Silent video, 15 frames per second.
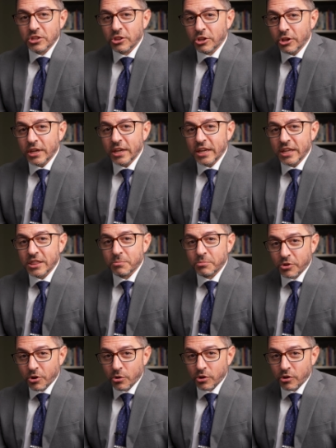looking at the
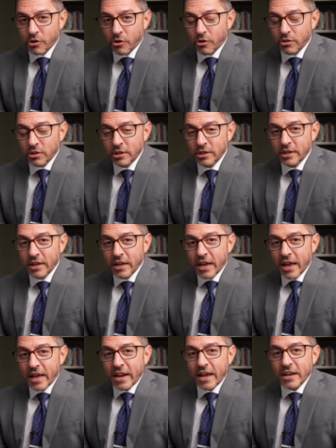protocol
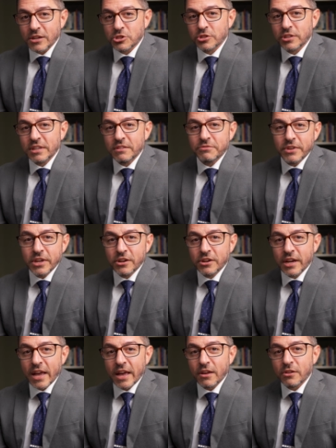and actually
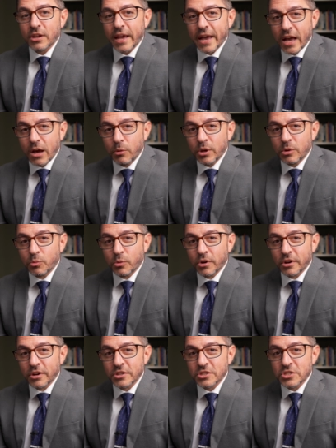figuring out how it
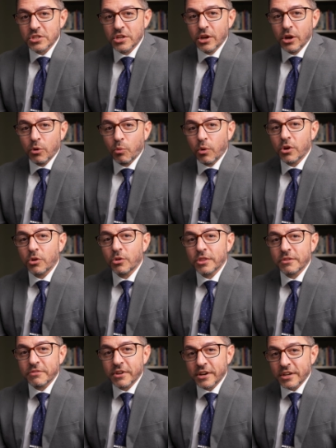works, what all
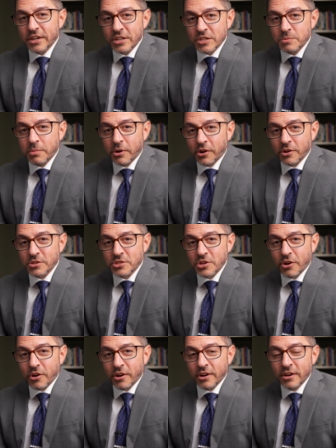the various parts
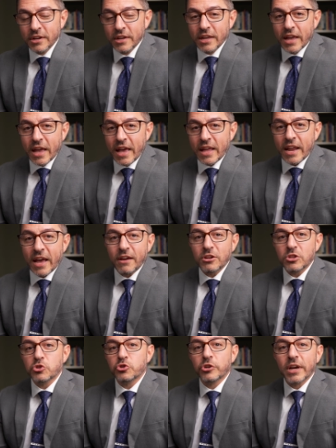are, and how to
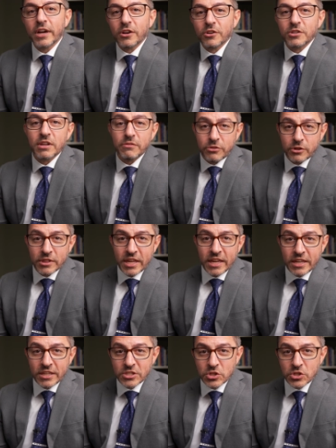trigger different things.